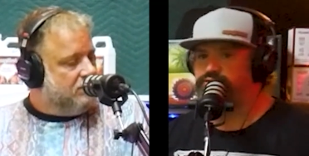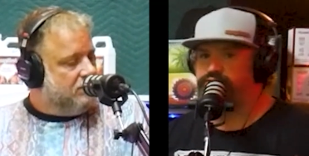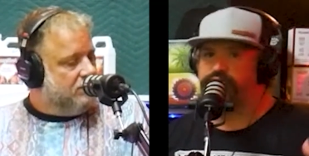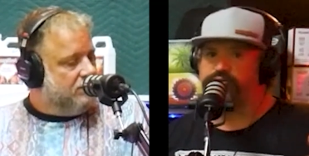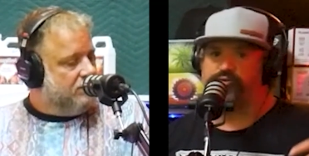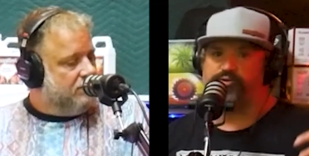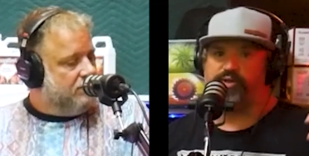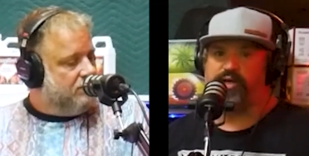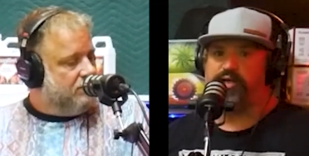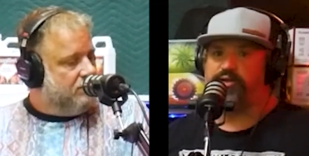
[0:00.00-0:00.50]
Speaker 1: is
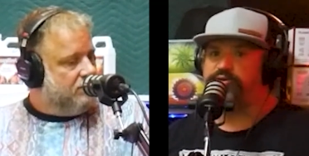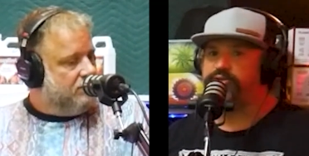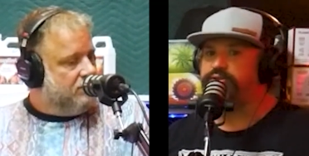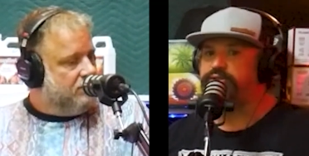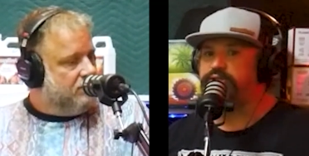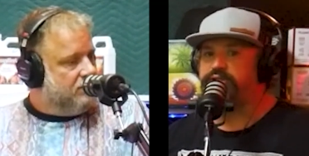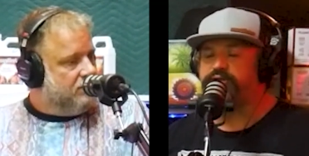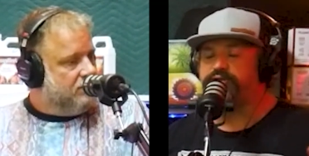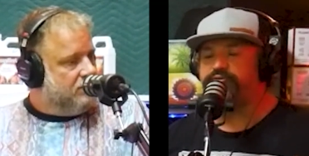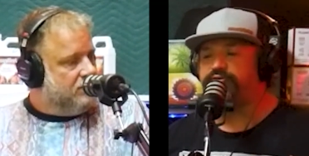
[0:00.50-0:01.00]
either the
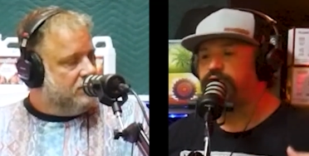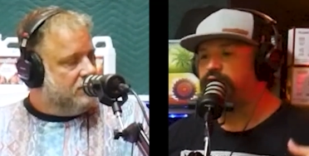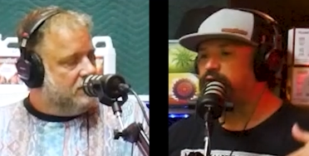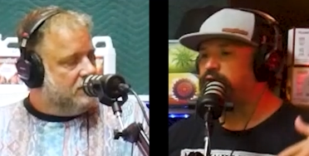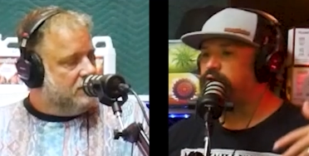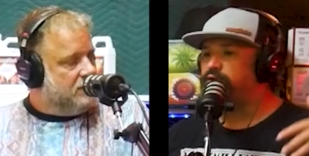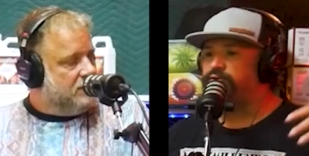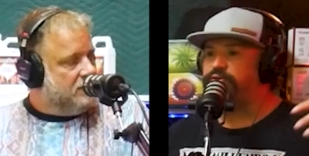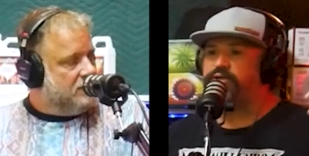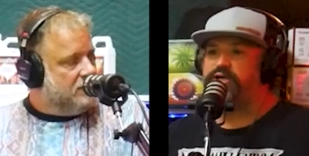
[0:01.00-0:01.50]
LEDs,
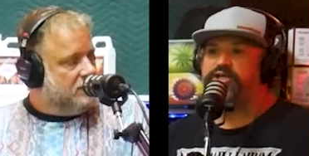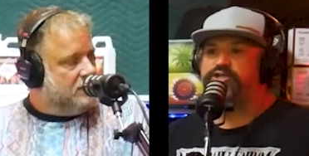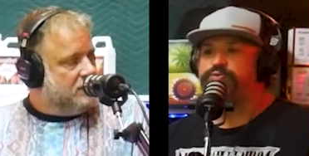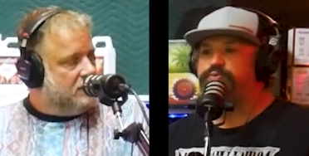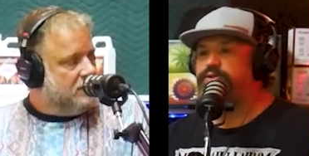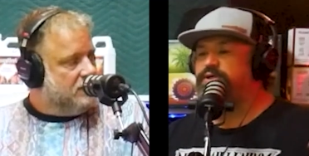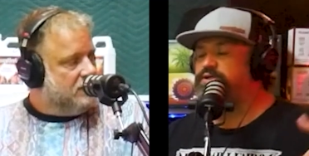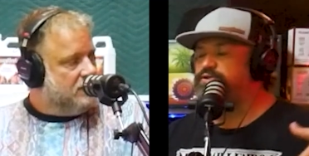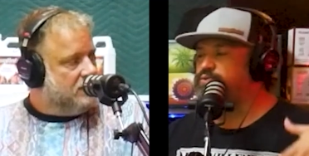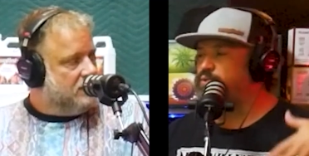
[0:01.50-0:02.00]
the
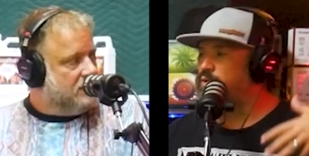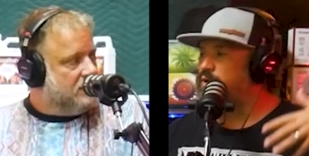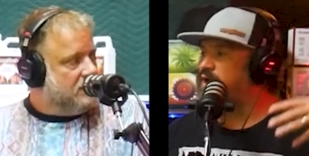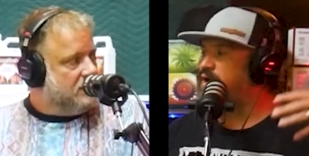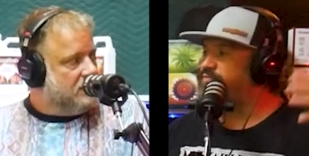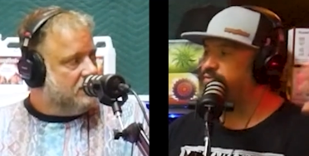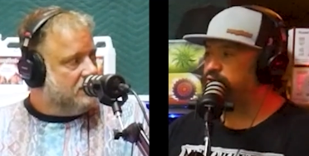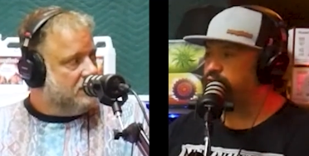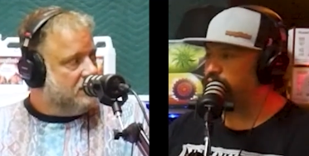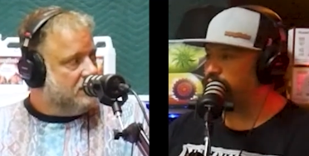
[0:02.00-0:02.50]
HPS,
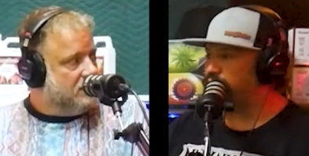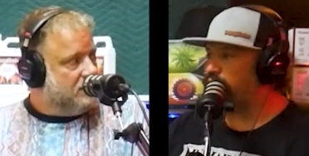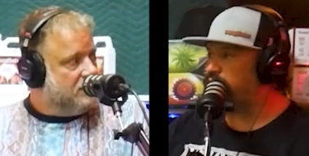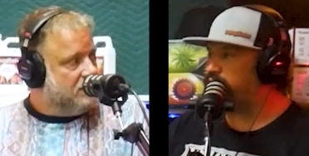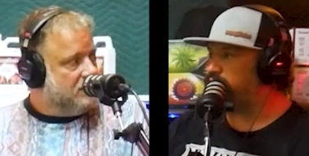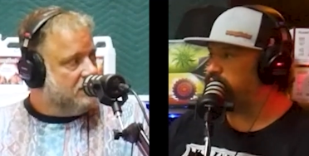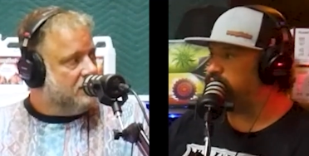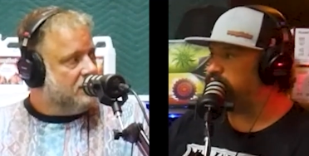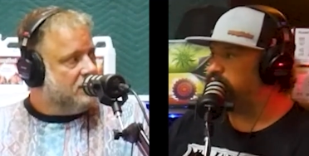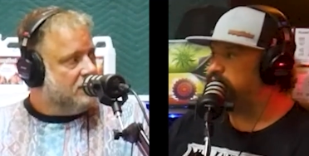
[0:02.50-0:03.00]
whatever you're
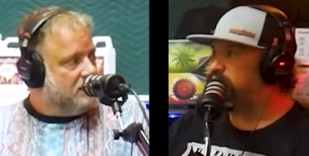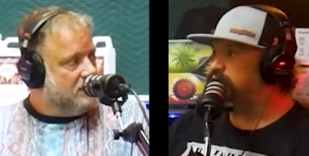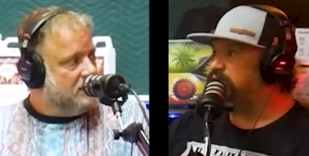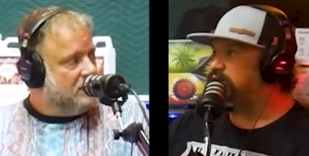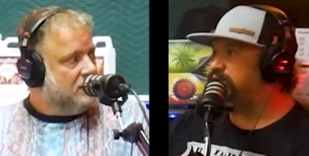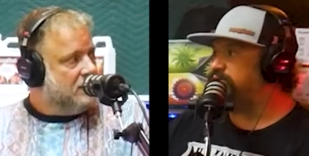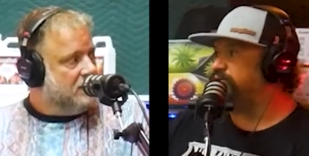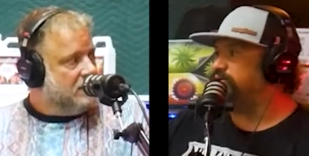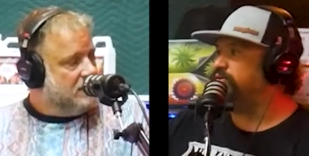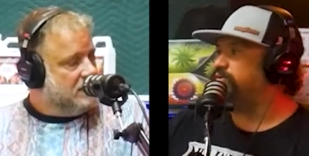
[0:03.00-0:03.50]
running,
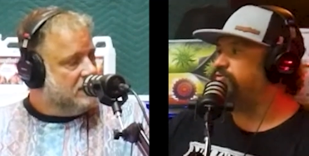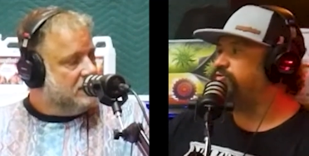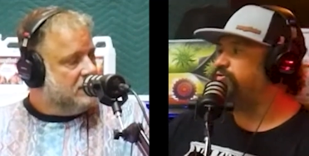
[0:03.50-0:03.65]
and